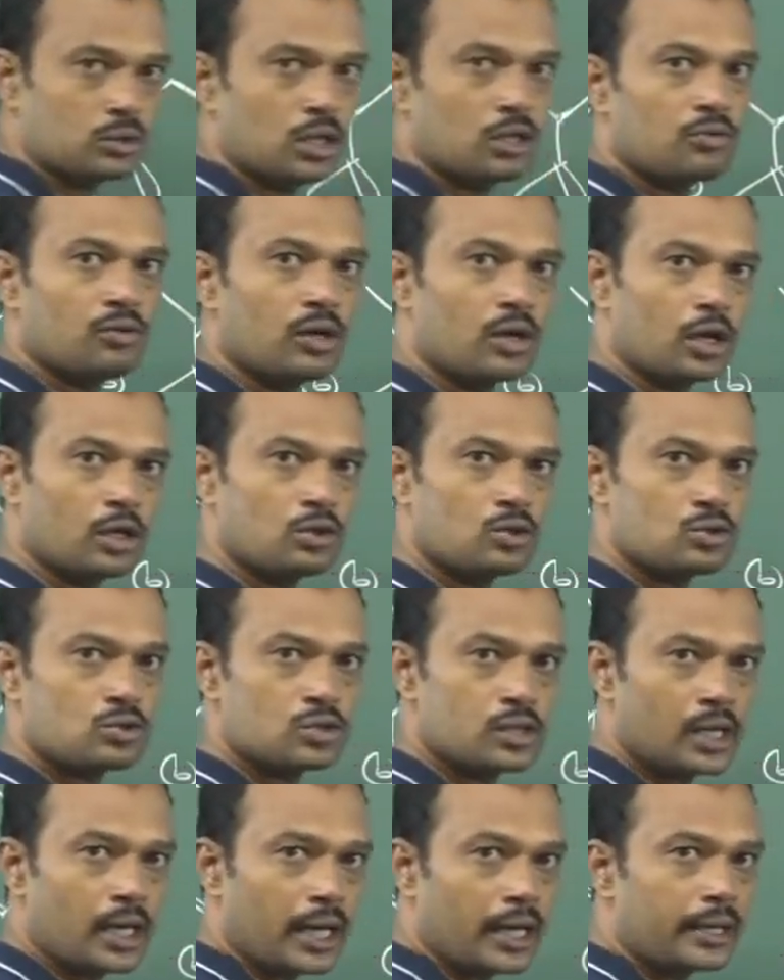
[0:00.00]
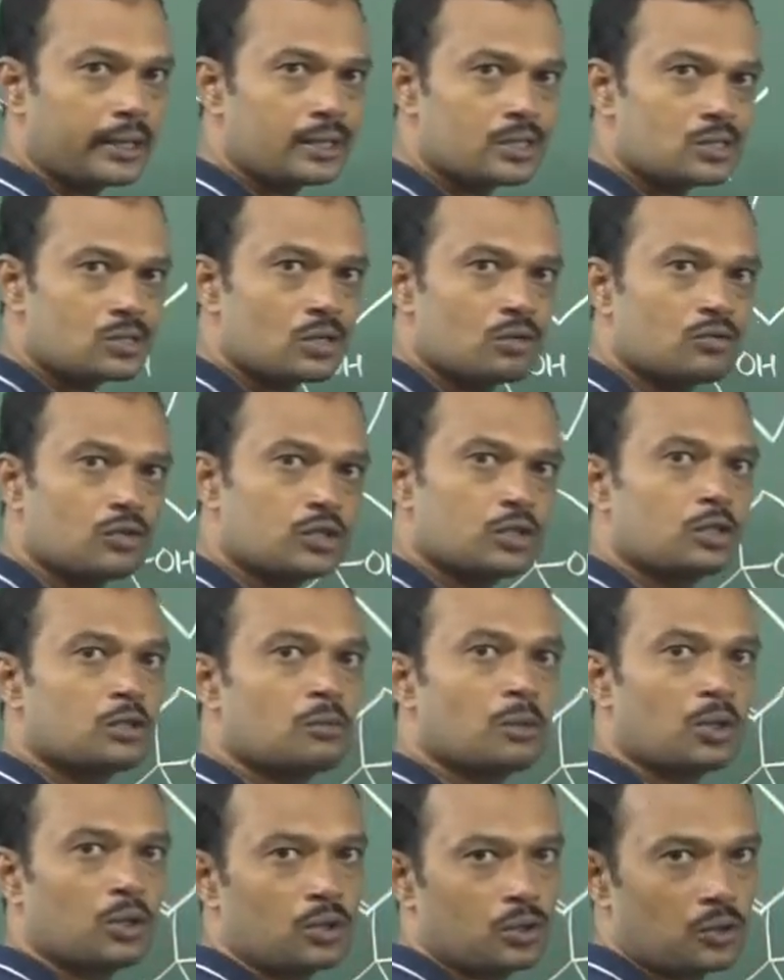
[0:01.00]
That will reduce the angle strain within the
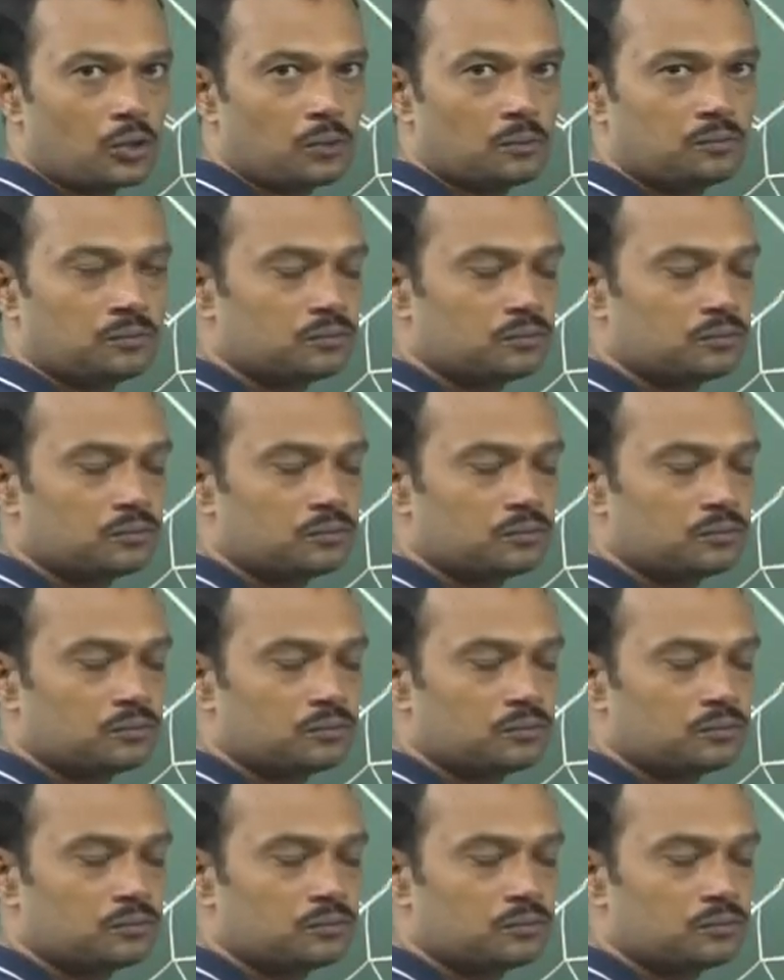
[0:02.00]
molecule.